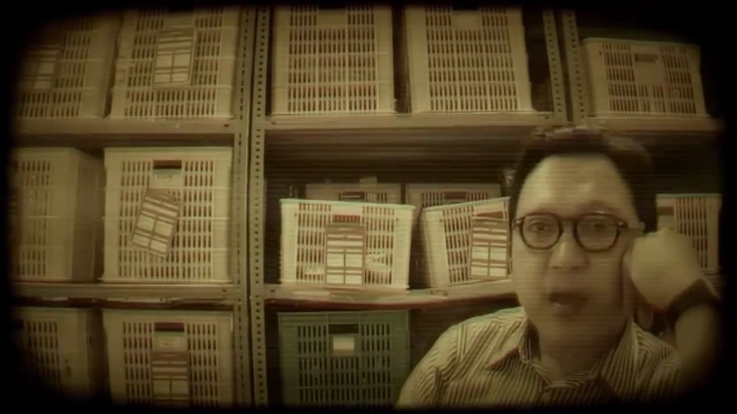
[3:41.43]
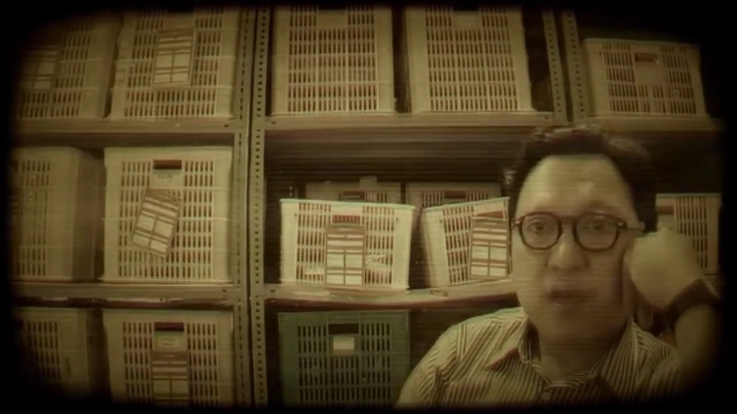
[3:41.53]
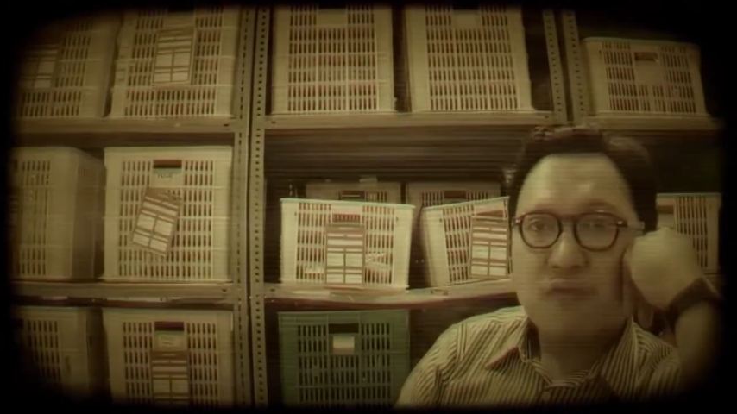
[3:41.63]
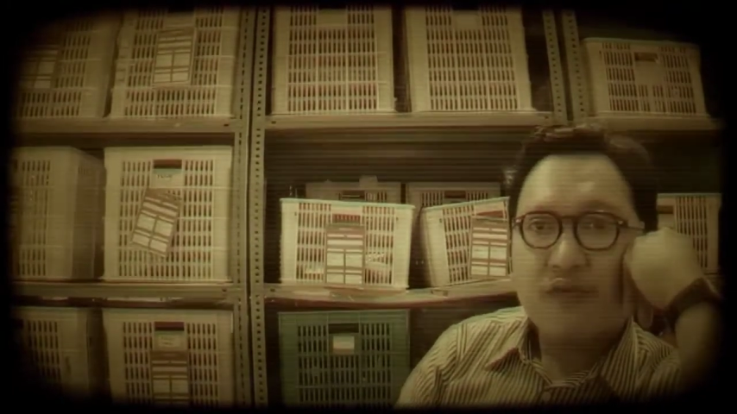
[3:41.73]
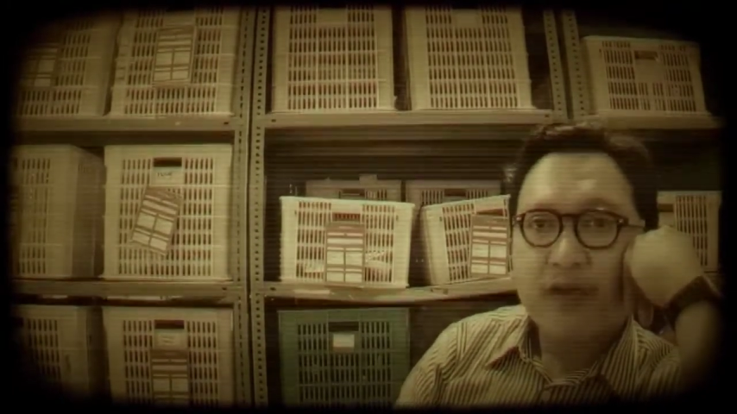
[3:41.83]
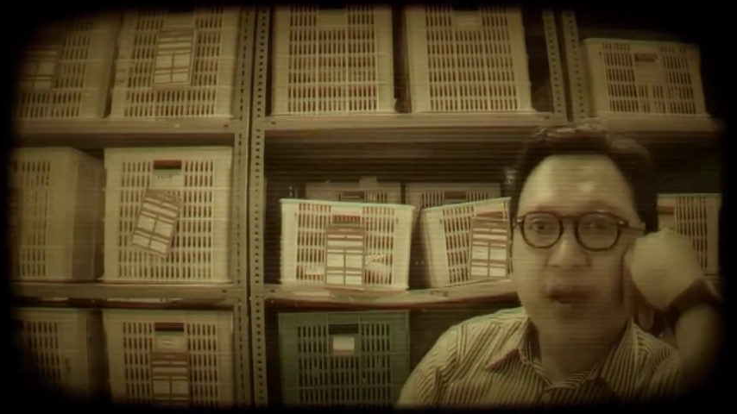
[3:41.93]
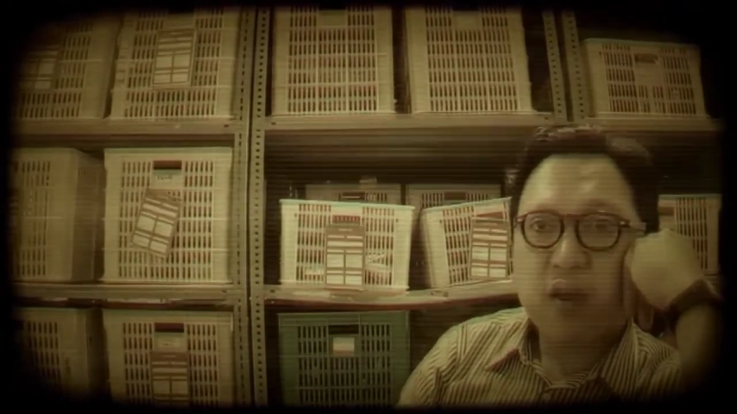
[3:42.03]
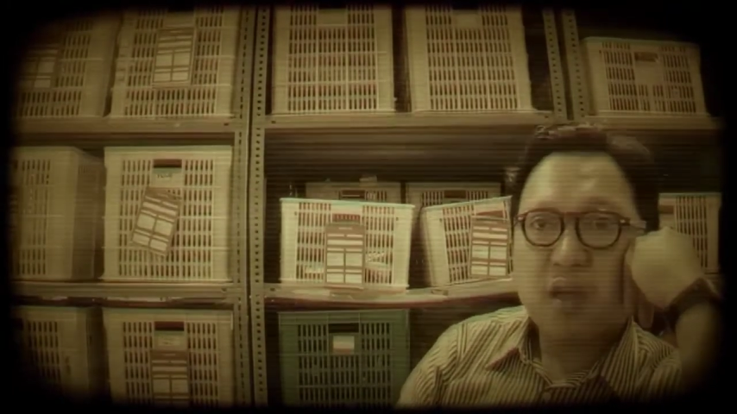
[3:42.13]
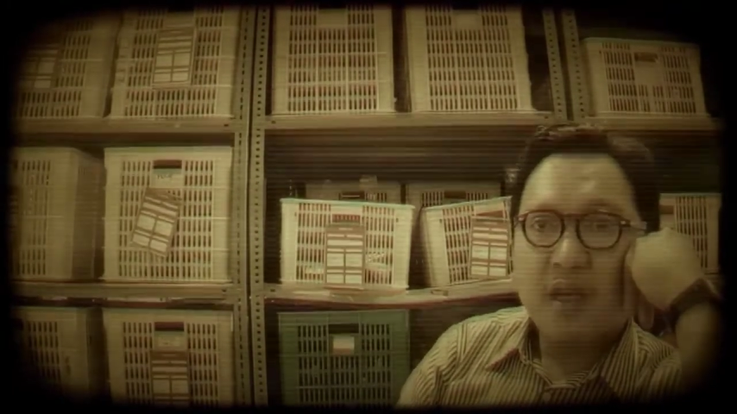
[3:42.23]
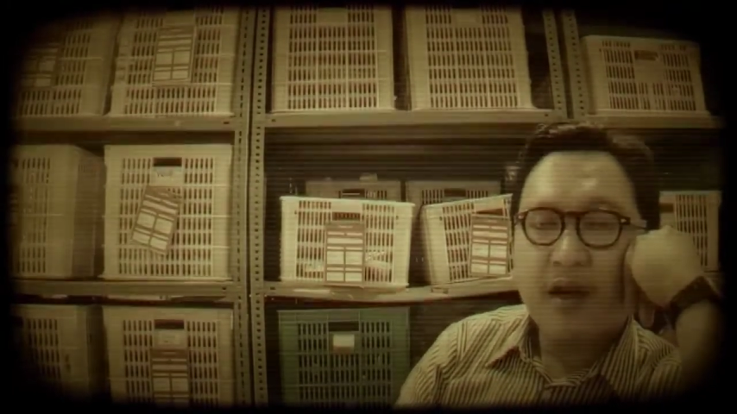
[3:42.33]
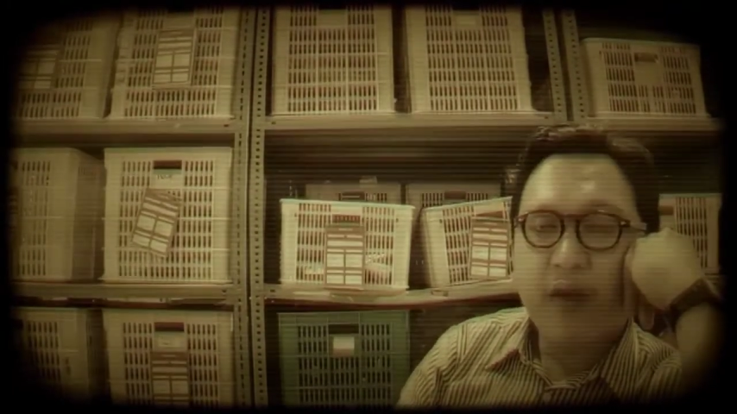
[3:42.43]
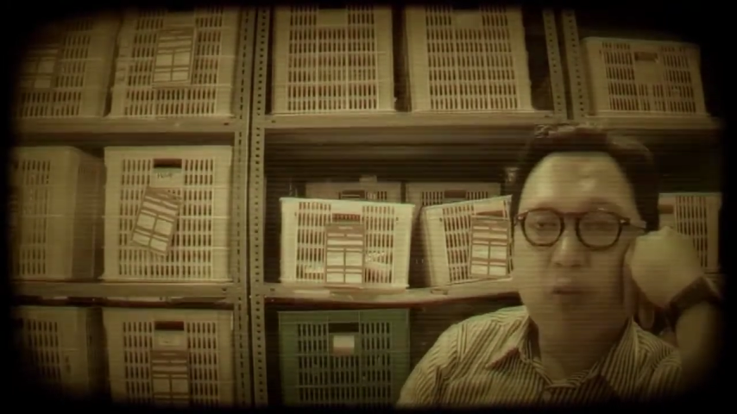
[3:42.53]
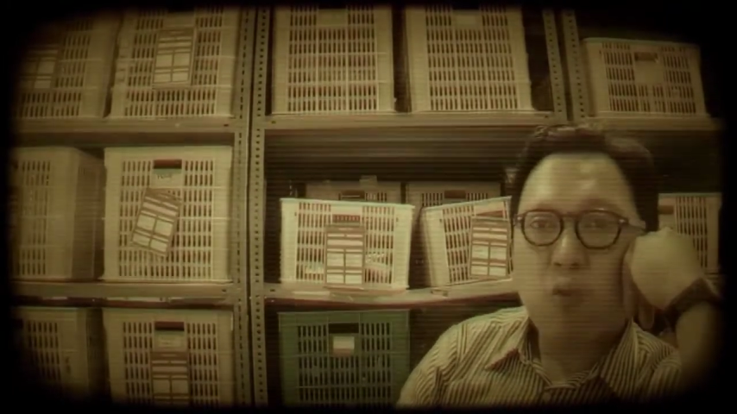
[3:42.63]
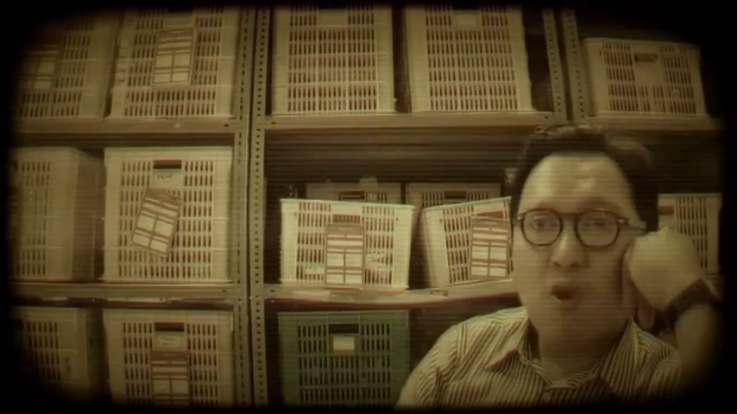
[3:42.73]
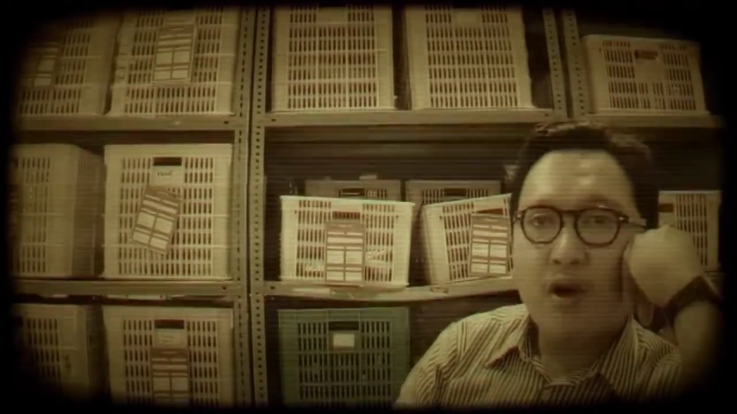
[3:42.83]
a trekking
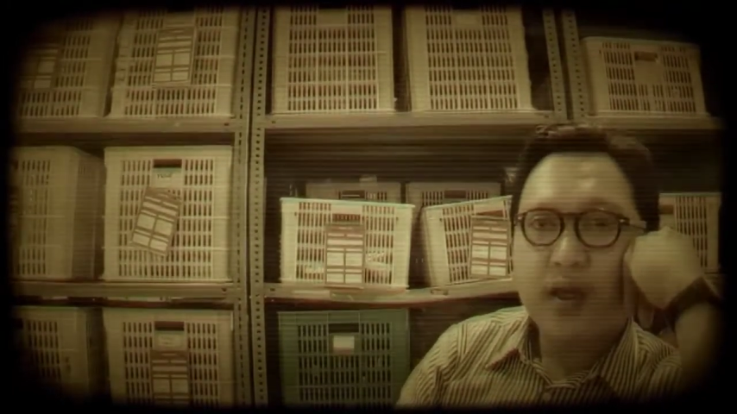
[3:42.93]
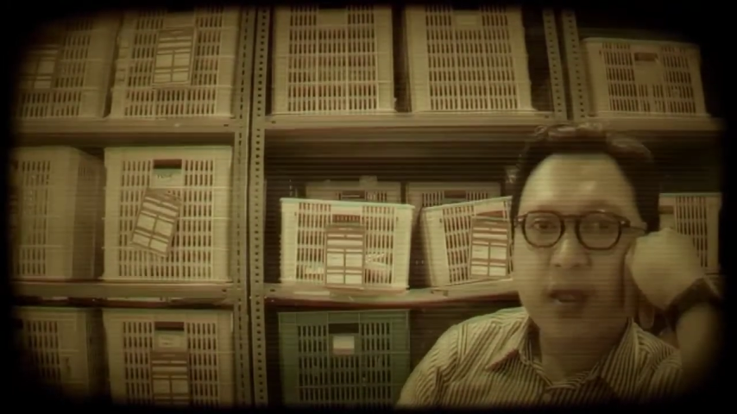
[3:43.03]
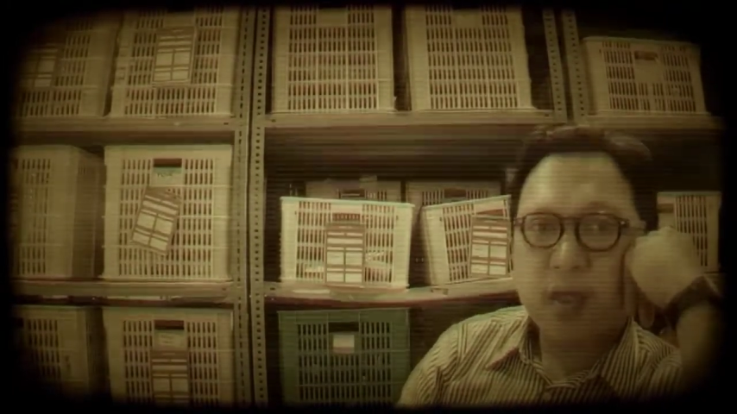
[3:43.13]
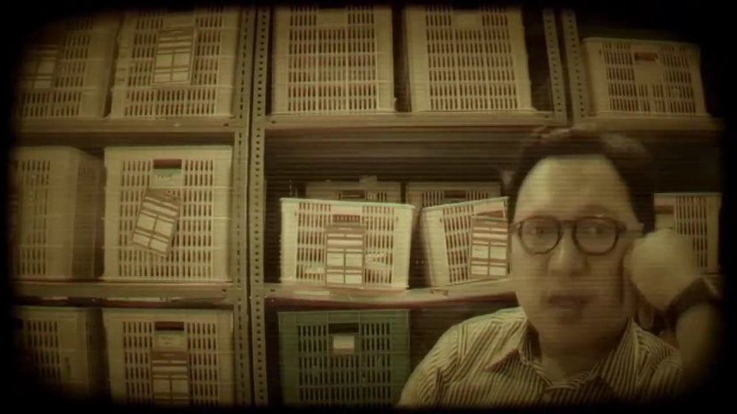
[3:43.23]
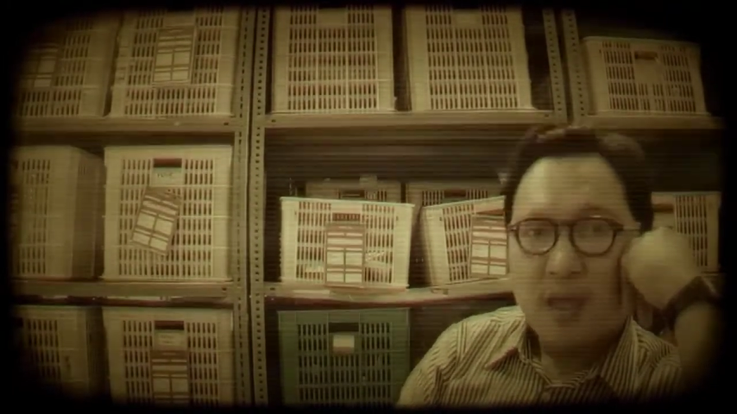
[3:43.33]
walk.